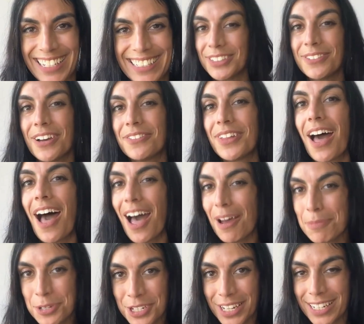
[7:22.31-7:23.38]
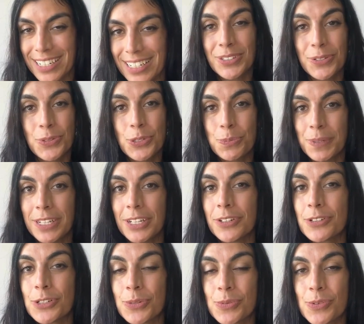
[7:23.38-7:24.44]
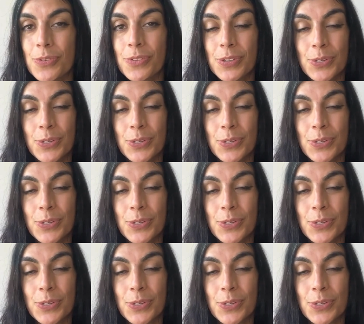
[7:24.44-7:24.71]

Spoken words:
You have the option to speak your truth,